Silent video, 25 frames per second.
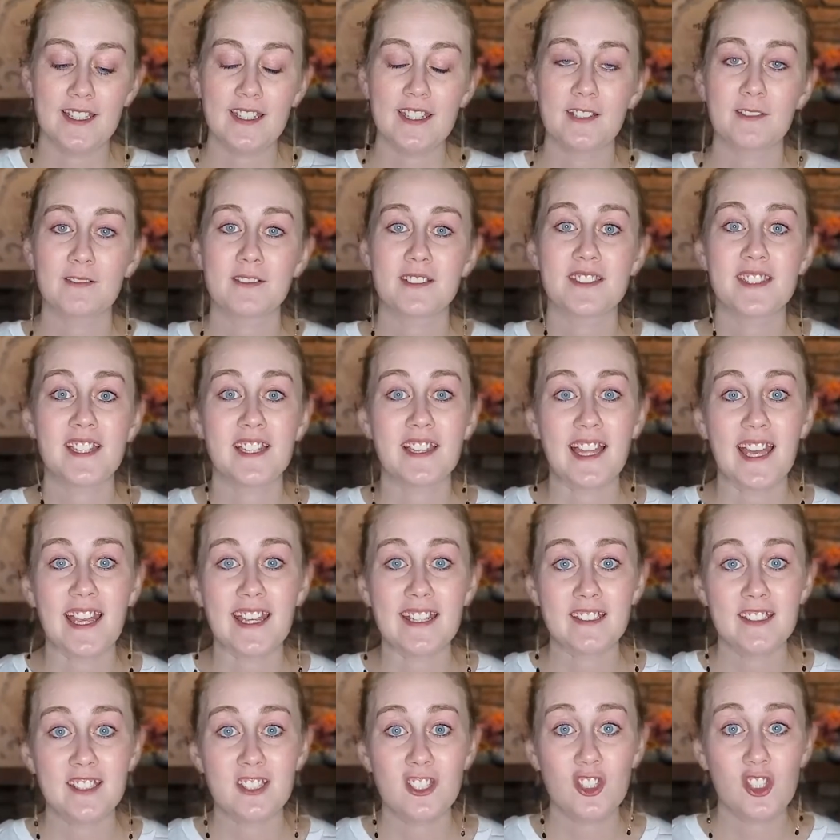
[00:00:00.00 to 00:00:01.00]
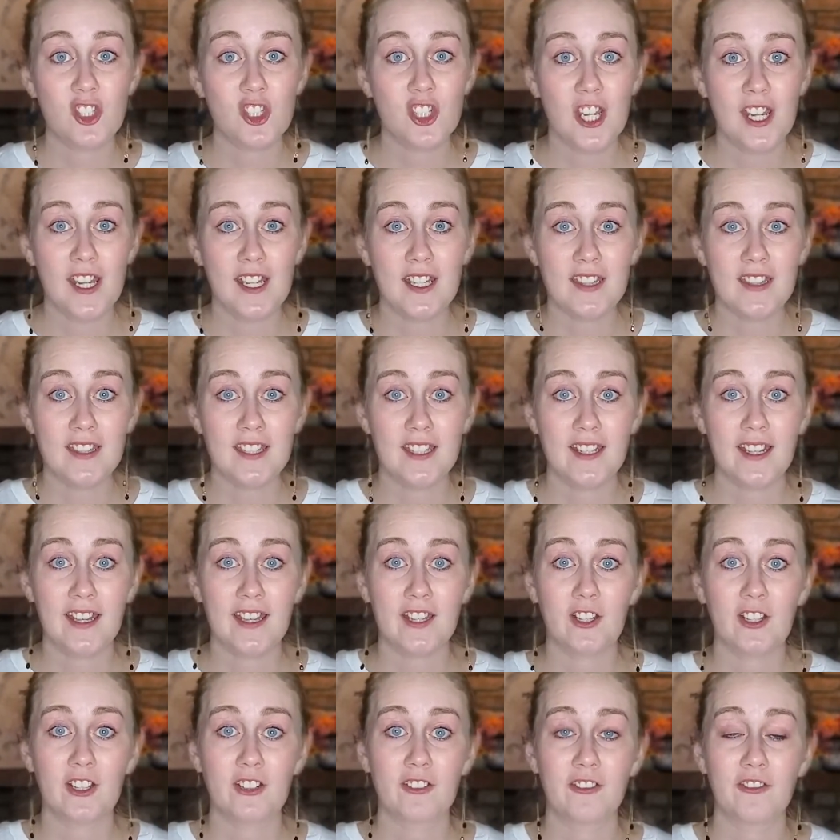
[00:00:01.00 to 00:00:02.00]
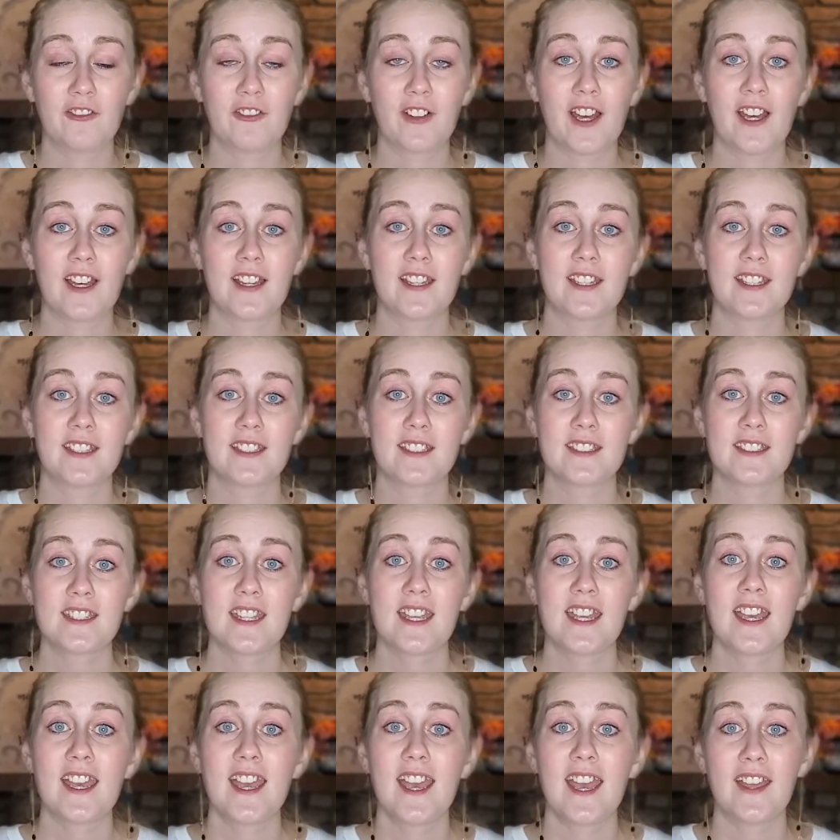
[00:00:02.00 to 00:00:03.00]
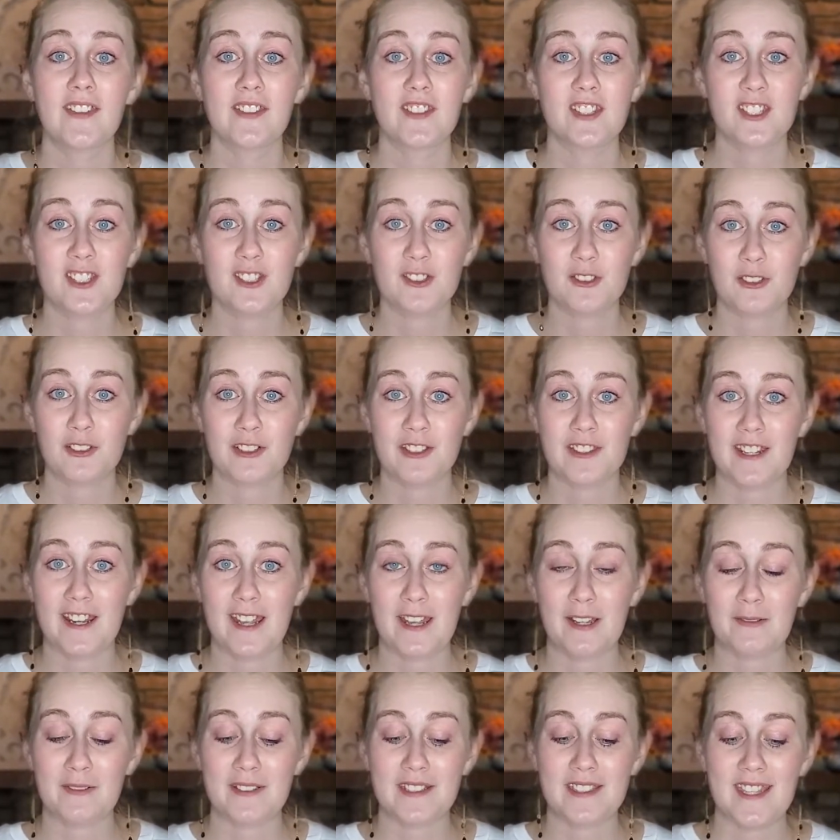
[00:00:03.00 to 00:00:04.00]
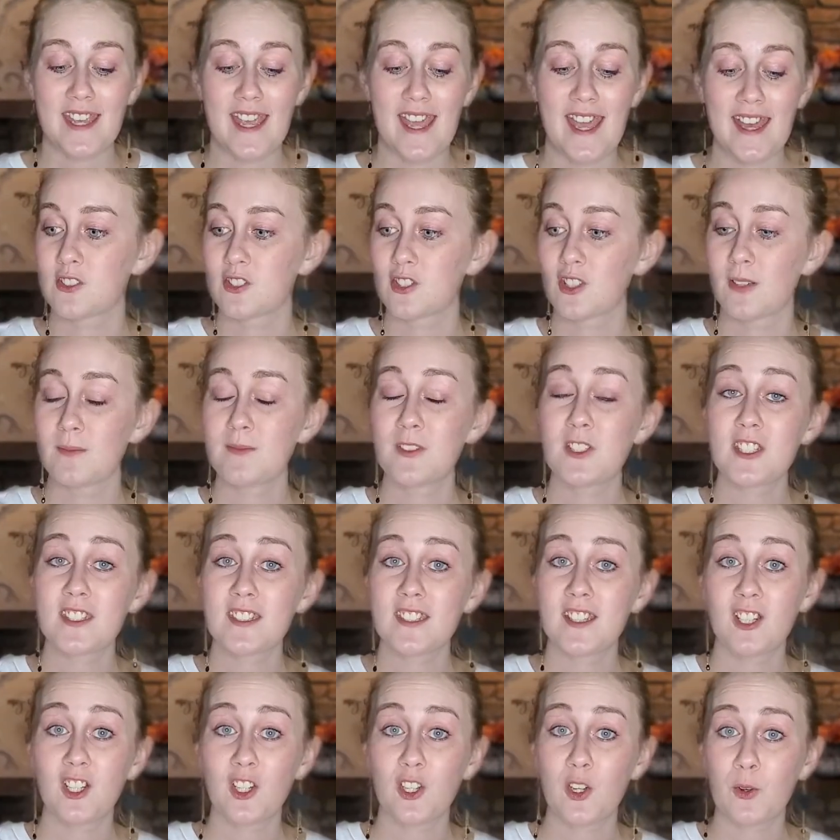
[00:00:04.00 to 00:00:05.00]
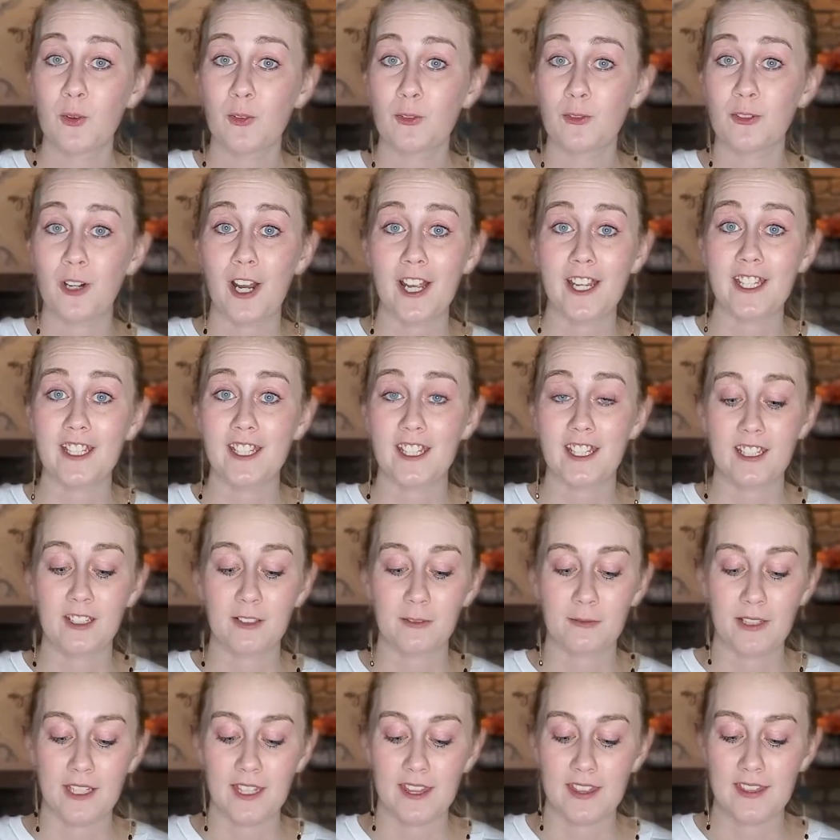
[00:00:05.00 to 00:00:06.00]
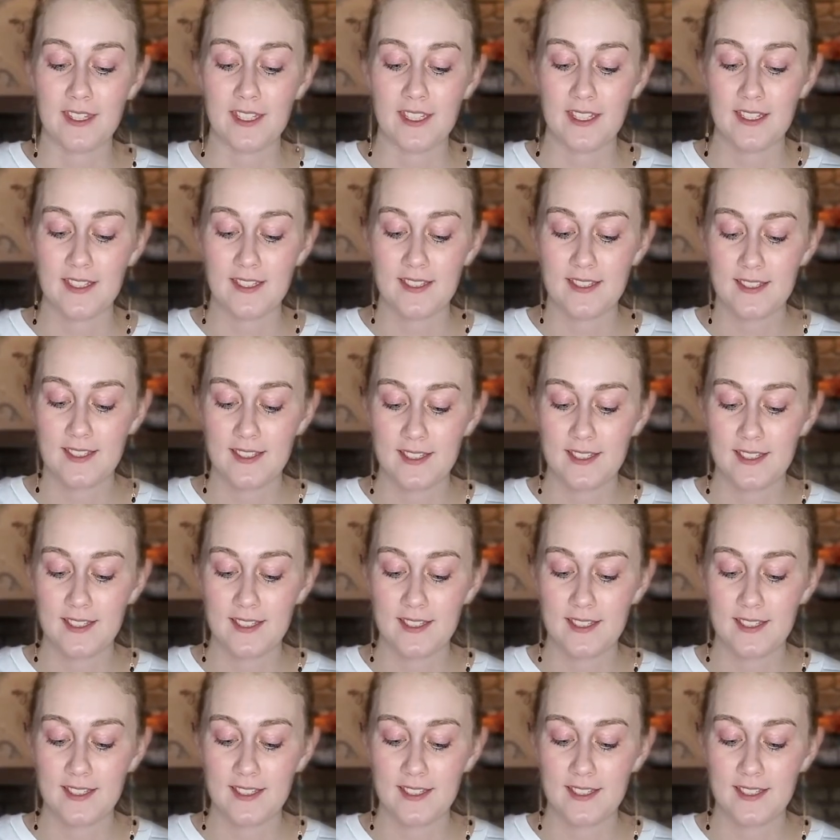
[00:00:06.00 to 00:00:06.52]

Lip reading: It was the lightest shade that I could find at the store that I was at. I'm just gonna go right in with this.